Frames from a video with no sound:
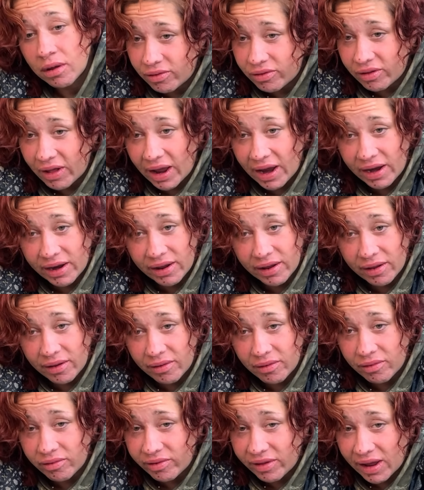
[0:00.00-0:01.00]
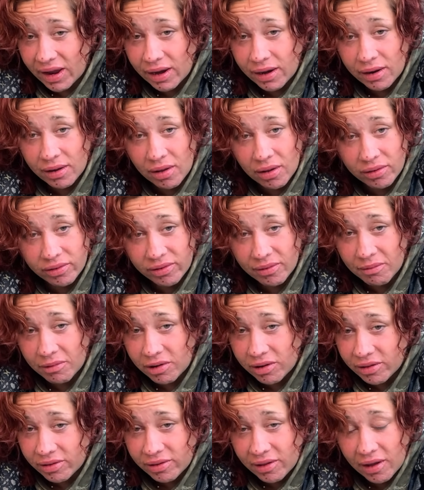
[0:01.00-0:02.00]
Standing on
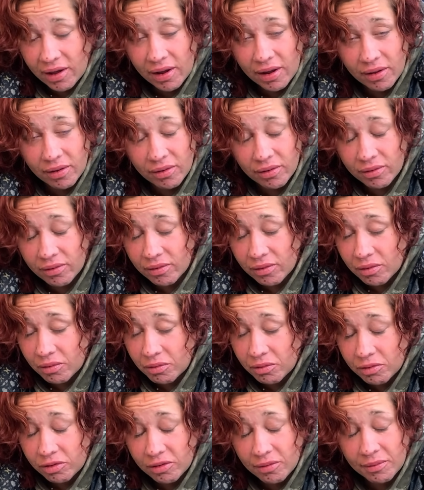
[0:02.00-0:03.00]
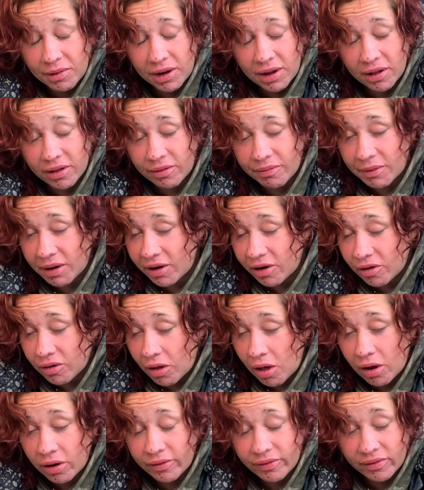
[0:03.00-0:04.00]
somebody has been there
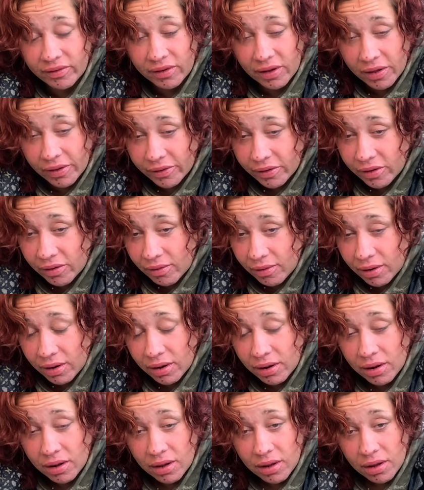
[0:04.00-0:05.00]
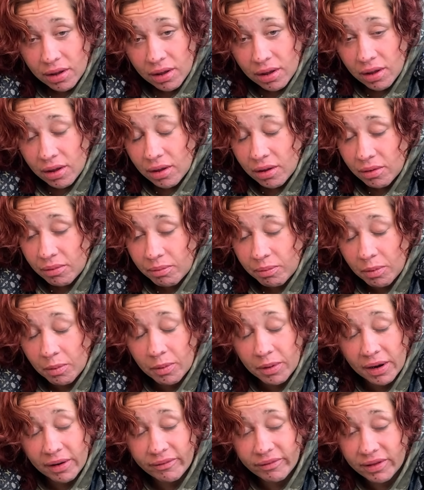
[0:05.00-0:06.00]
longer than the other, or
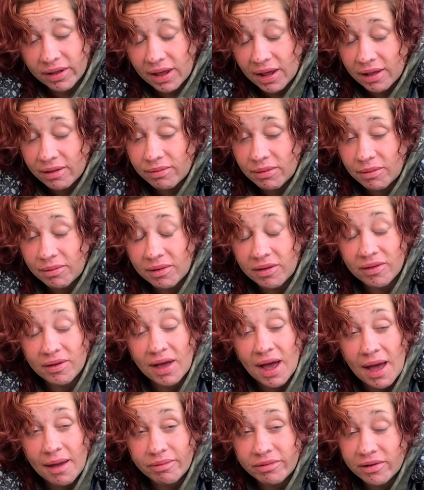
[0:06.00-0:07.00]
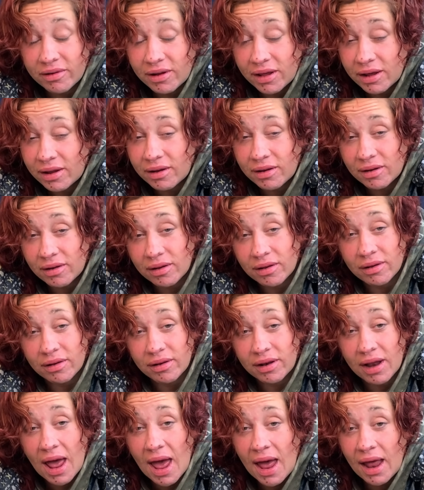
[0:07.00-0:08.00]
whatever the case may be. The cops are like
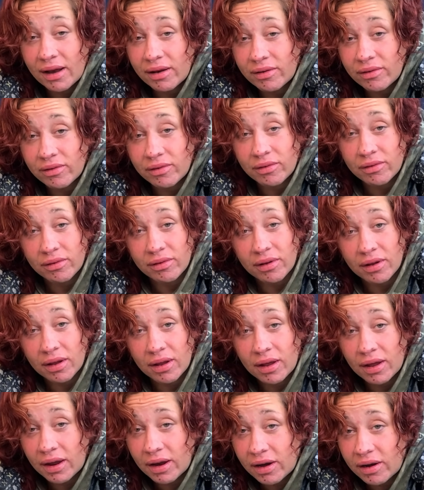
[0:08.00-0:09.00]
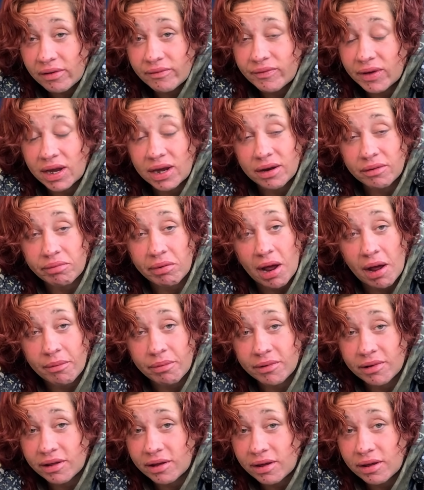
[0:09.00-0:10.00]
not intervening
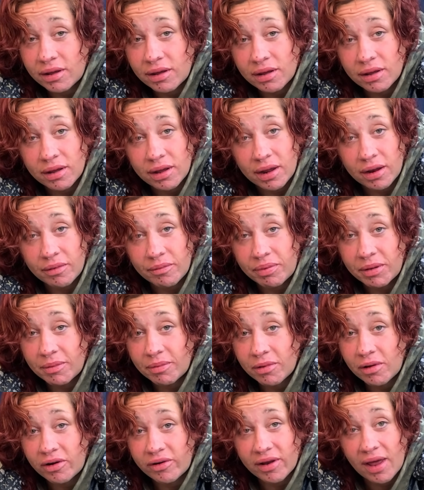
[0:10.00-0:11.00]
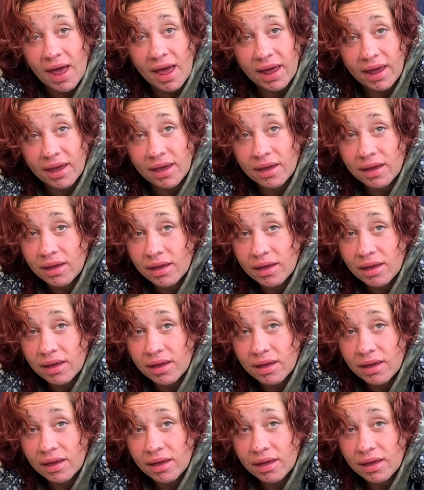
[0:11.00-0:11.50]
properly, and people are dying.